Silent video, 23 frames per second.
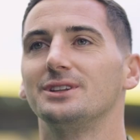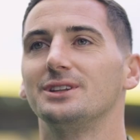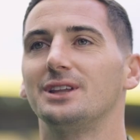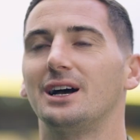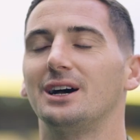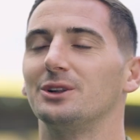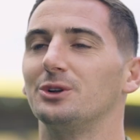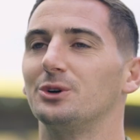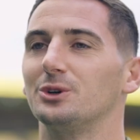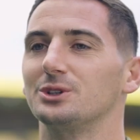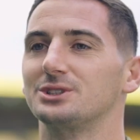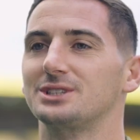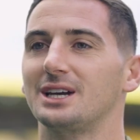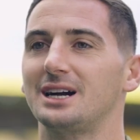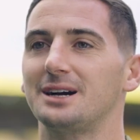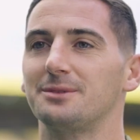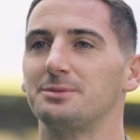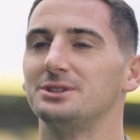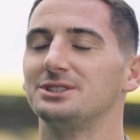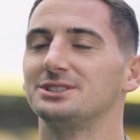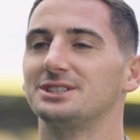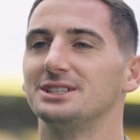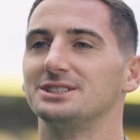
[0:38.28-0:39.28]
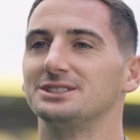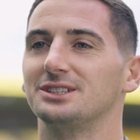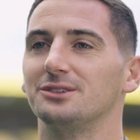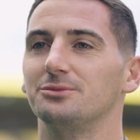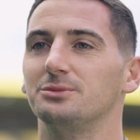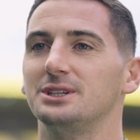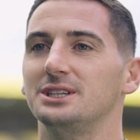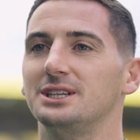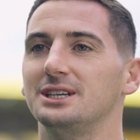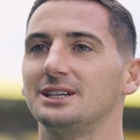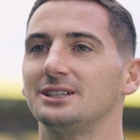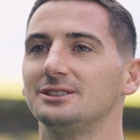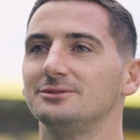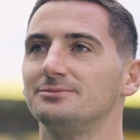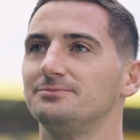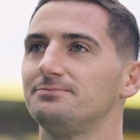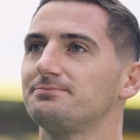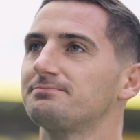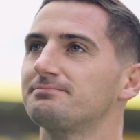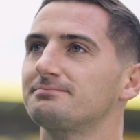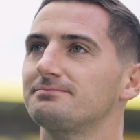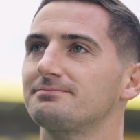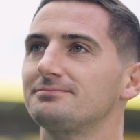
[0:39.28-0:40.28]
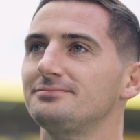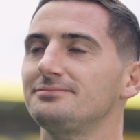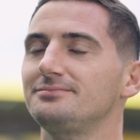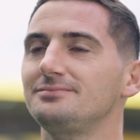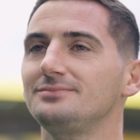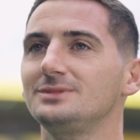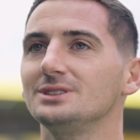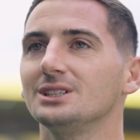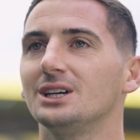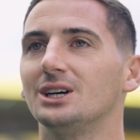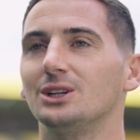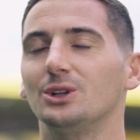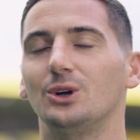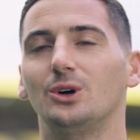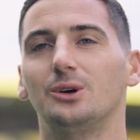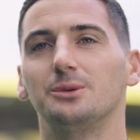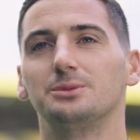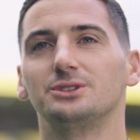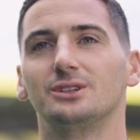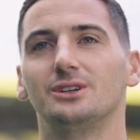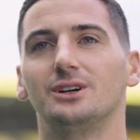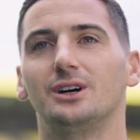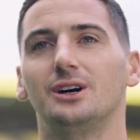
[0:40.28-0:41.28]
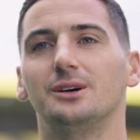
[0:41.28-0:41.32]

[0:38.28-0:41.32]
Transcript: a lot's happened since I've been here. A lot of